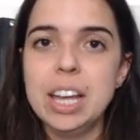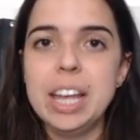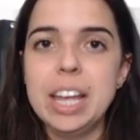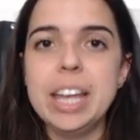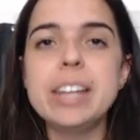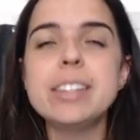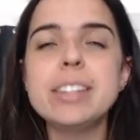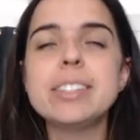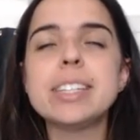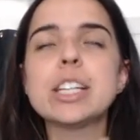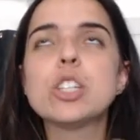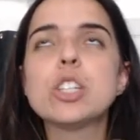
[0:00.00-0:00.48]

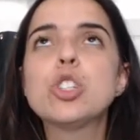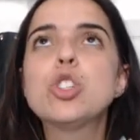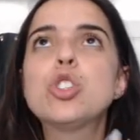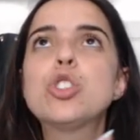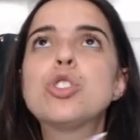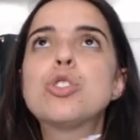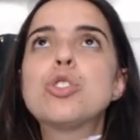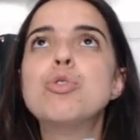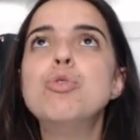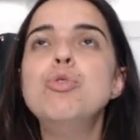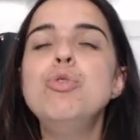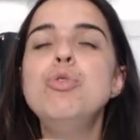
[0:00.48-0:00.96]
It is
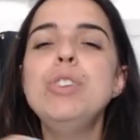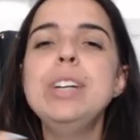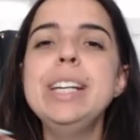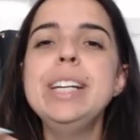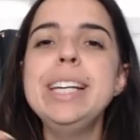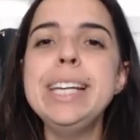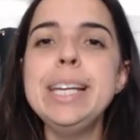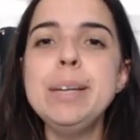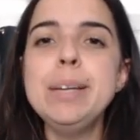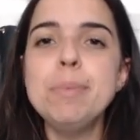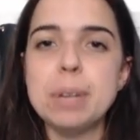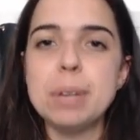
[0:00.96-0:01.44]

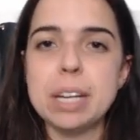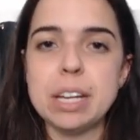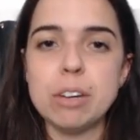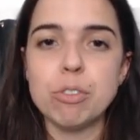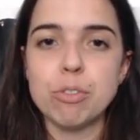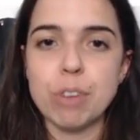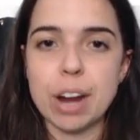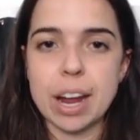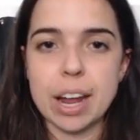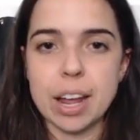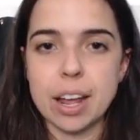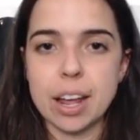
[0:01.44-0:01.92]
extremely
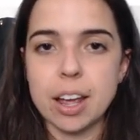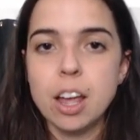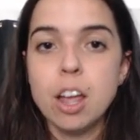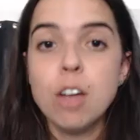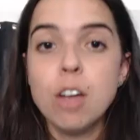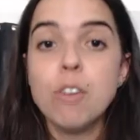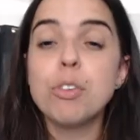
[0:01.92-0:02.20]
rare